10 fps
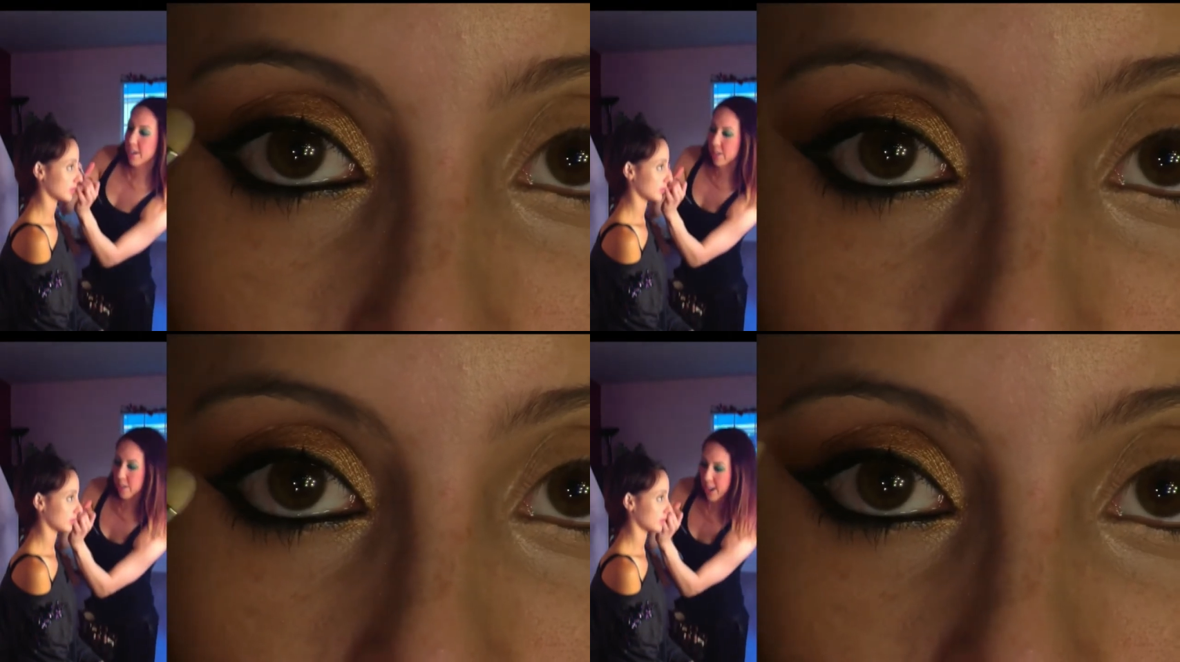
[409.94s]

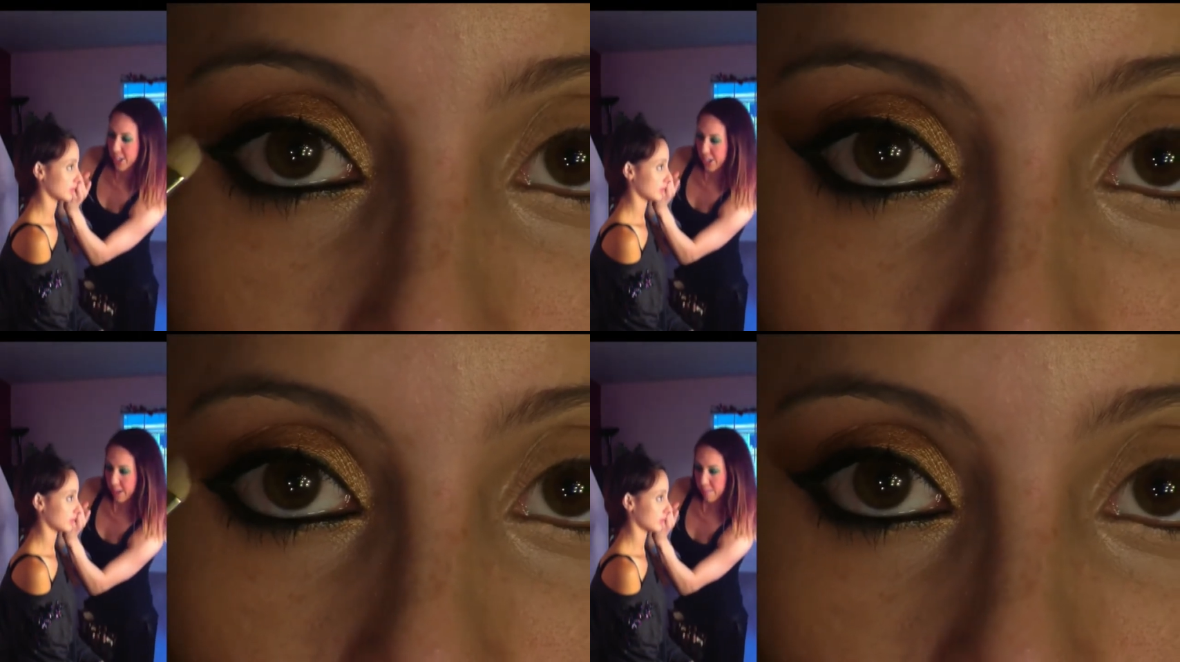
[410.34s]
Speaker 1: on her eye
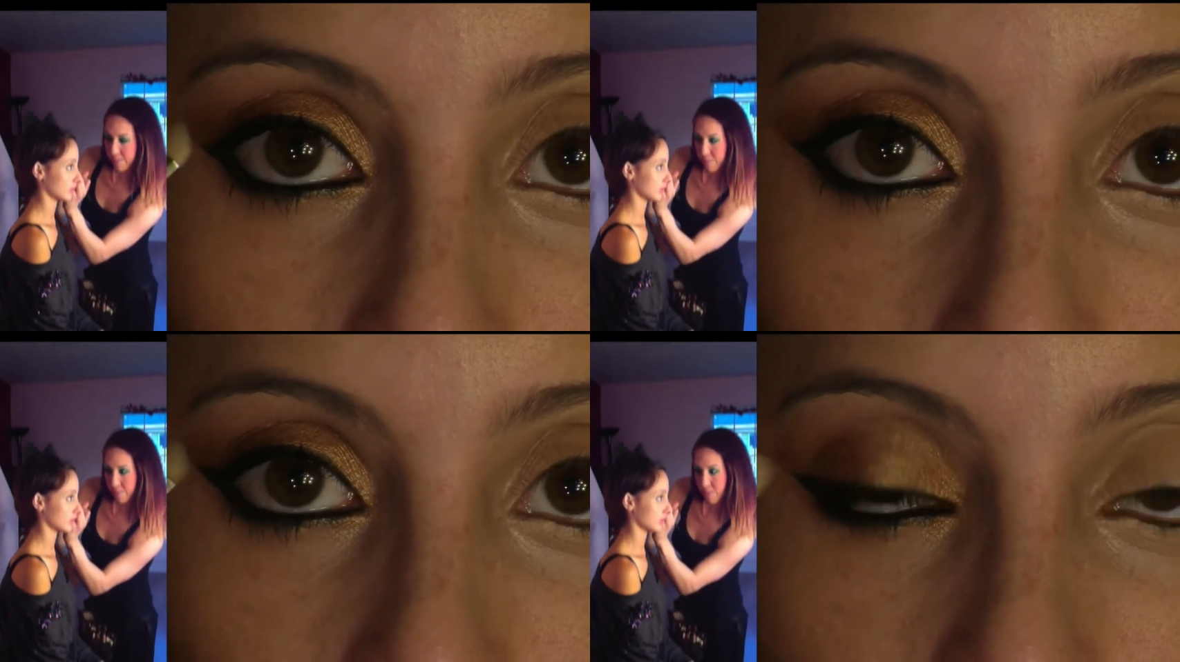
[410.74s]
shape.
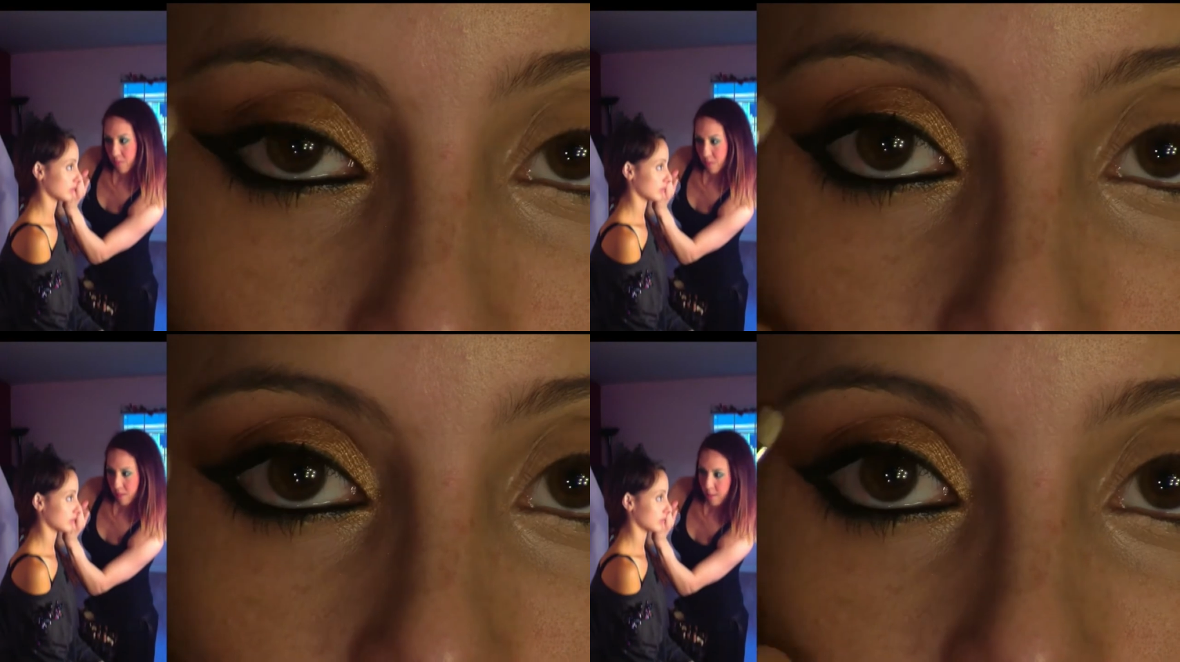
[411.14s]

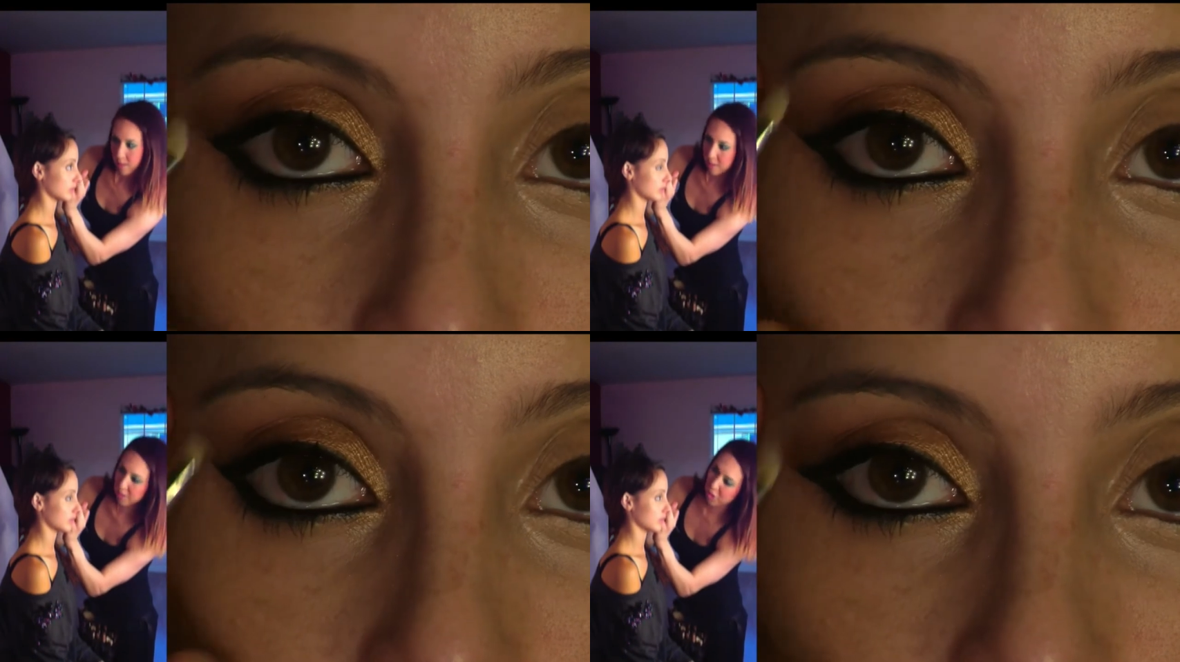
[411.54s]

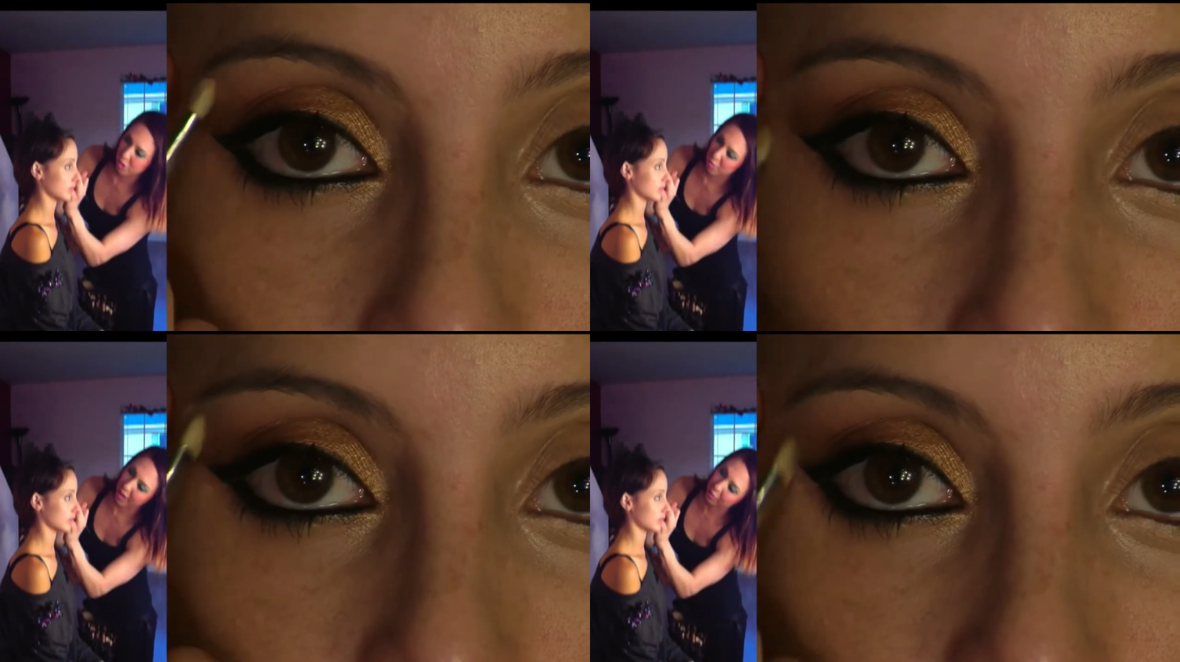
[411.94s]
Just go back